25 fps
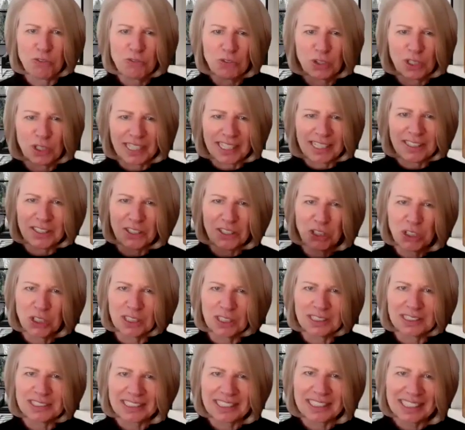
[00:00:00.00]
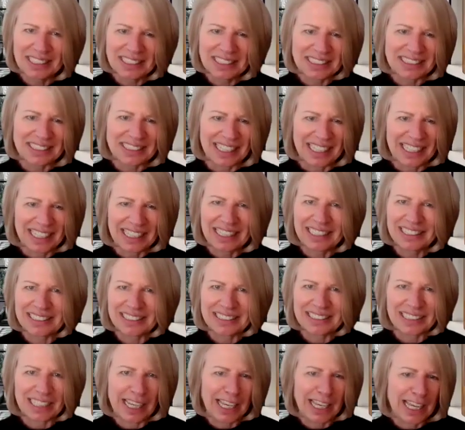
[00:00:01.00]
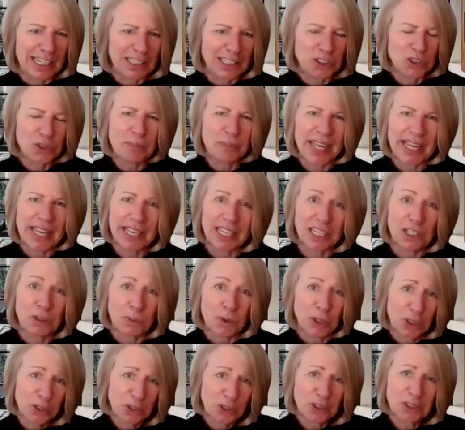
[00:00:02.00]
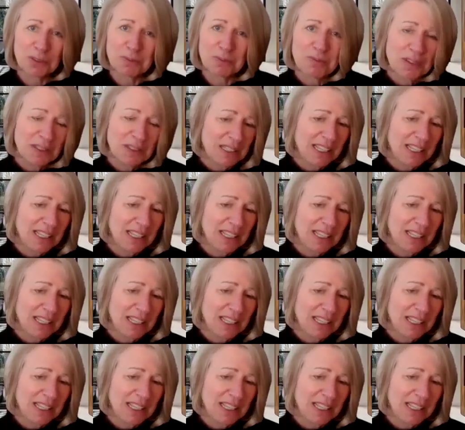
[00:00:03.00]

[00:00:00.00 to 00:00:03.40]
for the additional skill sets to make it work.